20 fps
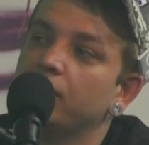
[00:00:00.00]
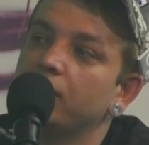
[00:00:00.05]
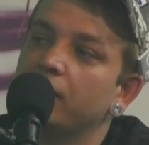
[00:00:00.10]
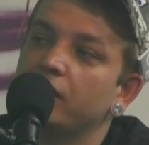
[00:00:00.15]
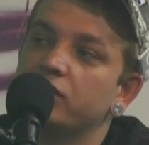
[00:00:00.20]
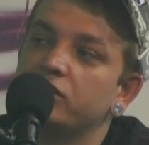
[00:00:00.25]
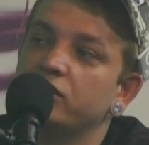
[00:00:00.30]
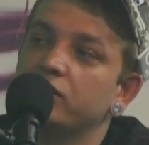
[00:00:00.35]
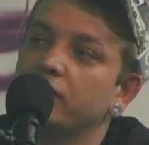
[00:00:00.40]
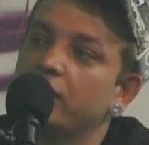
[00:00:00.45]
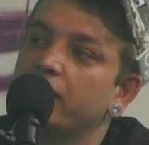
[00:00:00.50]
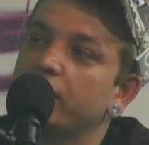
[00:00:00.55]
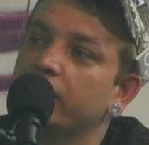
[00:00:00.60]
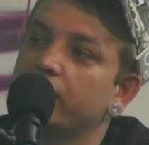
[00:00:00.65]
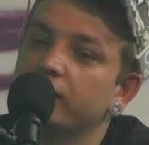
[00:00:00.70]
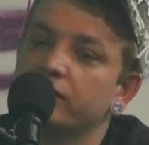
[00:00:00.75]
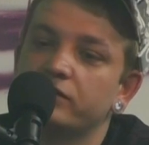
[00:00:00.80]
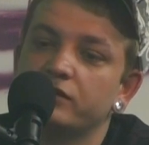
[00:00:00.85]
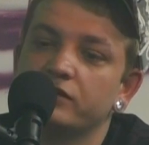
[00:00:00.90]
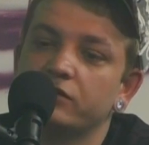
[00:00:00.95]
And she like,
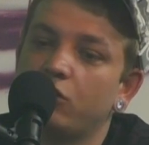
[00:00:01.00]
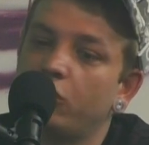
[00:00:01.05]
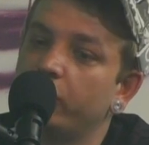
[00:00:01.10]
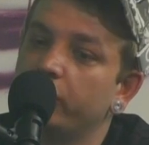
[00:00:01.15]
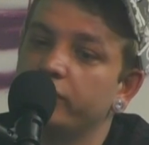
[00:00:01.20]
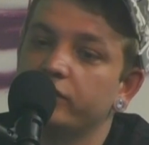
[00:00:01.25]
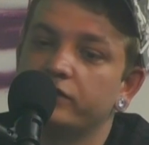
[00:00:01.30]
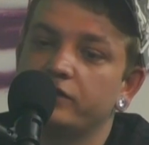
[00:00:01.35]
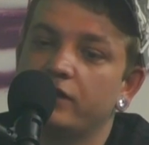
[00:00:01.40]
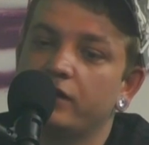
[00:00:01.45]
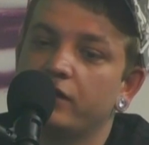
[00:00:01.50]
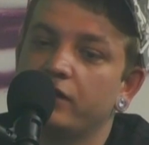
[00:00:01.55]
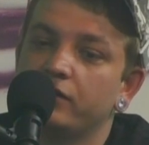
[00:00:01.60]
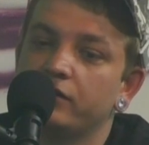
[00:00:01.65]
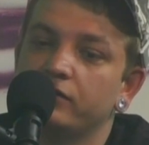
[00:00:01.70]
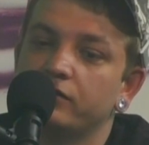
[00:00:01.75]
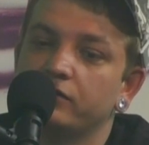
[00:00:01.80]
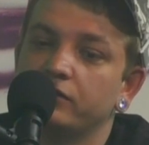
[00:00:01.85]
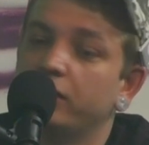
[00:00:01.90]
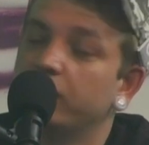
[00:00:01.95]
it's this artist that,
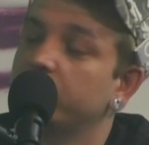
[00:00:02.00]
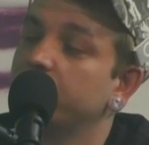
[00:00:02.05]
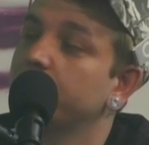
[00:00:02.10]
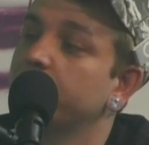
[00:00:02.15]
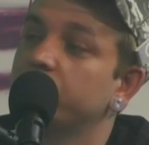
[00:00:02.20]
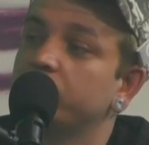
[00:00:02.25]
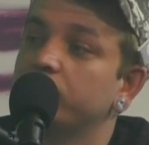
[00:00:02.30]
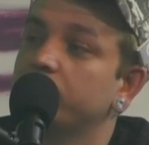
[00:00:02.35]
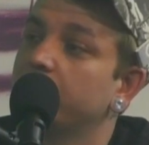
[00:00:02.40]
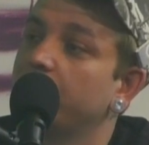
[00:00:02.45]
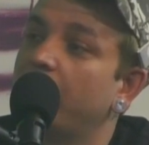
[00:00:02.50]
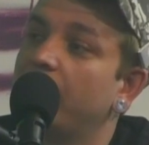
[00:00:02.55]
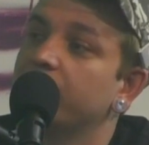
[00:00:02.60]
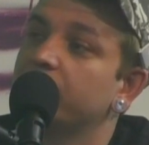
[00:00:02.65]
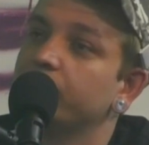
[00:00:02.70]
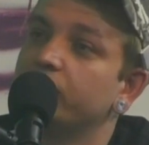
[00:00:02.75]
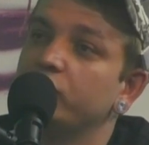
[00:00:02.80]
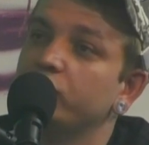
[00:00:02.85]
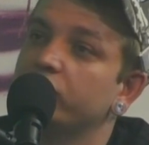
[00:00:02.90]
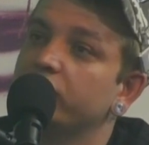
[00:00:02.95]
yeah, she has
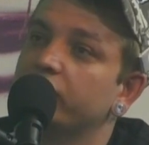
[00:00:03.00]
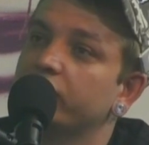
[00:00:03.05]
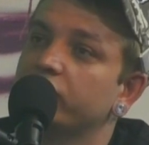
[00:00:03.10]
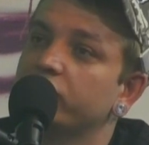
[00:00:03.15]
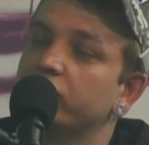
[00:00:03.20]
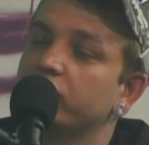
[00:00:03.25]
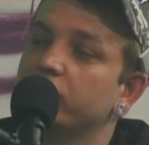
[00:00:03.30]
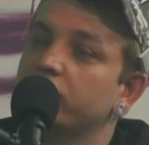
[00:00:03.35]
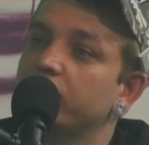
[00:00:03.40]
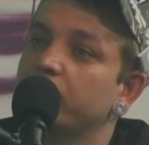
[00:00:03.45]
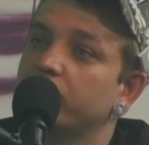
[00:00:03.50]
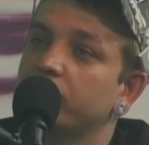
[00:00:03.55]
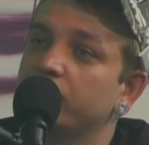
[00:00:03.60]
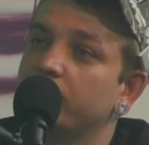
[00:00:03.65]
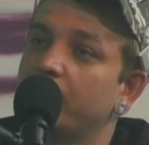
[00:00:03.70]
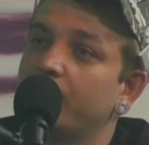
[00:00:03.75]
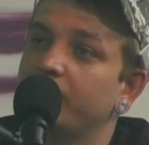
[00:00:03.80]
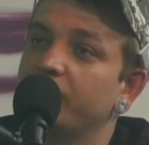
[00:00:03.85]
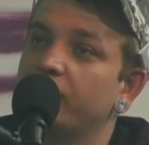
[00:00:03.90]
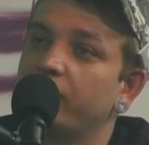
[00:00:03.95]
music and shit. And
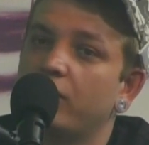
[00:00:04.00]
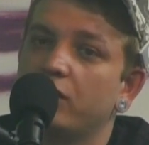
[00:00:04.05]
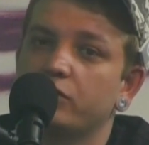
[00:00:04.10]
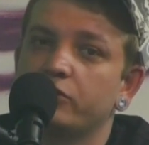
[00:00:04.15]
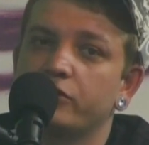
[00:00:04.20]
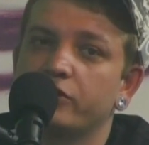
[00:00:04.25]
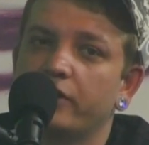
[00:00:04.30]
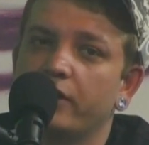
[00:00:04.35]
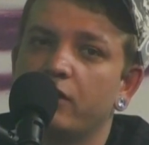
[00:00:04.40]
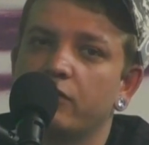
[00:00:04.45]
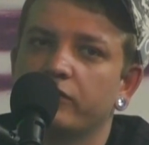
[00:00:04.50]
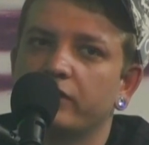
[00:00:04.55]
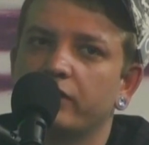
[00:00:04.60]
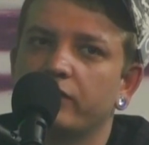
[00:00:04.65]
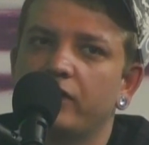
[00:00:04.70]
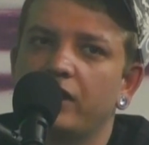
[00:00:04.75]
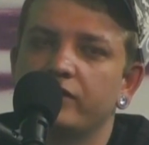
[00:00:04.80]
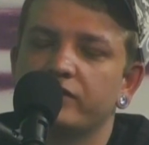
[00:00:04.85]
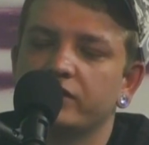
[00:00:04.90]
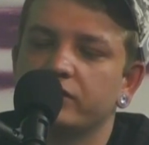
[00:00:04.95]
I've been following her account for like
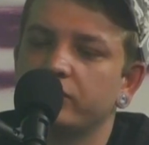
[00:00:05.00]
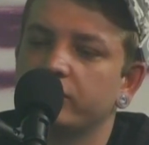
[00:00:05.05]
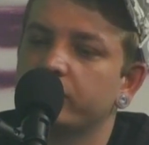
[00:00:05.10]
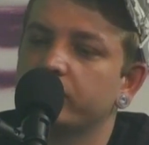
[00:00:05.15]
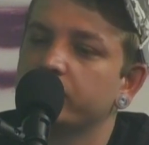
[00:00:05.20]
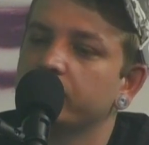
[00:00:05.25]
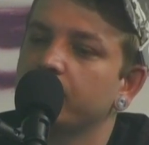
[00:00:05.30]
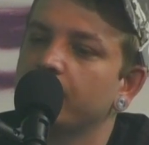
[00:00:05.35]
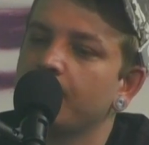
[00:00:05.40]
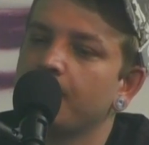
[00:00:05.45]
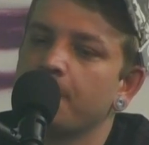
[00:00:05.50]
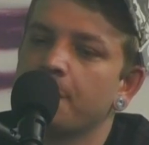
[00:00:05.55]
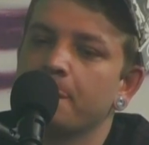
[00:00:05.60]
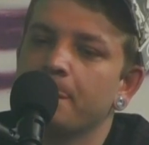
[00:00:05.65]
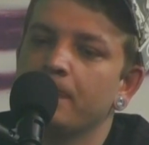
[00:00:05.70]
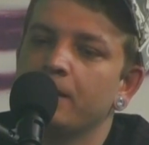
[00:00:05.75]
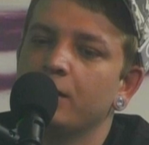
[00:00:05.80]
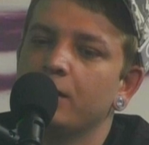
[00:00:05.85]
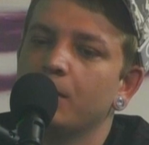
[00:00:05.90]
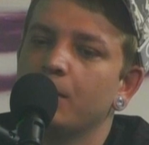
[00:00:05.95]
5-6 years.
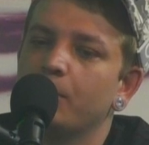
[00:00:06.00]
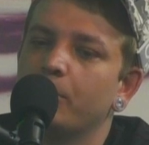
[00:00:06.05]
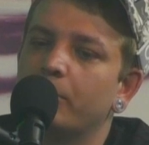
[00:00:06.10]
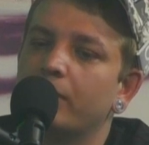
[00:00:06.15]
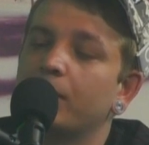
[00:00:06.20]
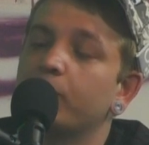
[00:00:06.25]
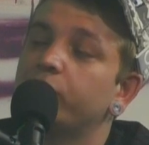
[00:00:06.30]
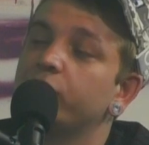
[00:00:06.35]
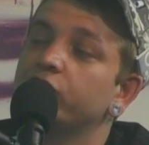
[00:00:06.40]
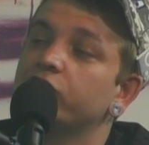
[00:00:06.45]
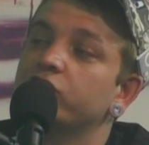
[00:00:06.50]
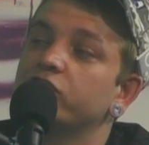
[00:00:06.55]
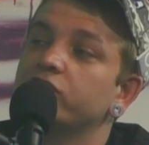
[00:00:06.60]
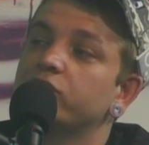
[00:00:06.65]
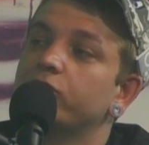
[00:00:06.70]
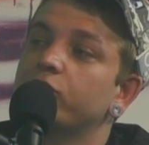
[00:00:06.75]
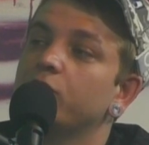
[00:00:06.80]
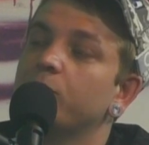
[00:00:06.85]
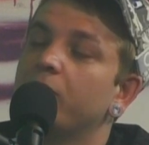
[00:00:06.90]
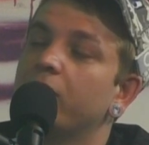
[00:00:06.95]
But I'm pretty sure she's a
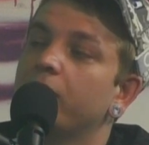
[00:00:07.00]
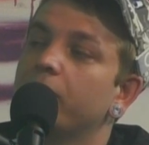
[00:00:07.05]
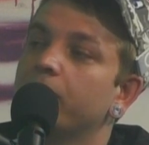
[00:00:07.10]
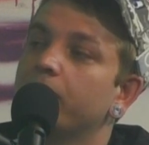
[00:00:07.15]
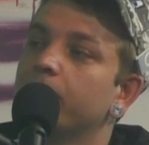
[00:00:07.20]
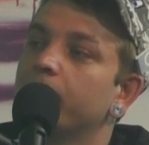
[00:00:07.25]
robot.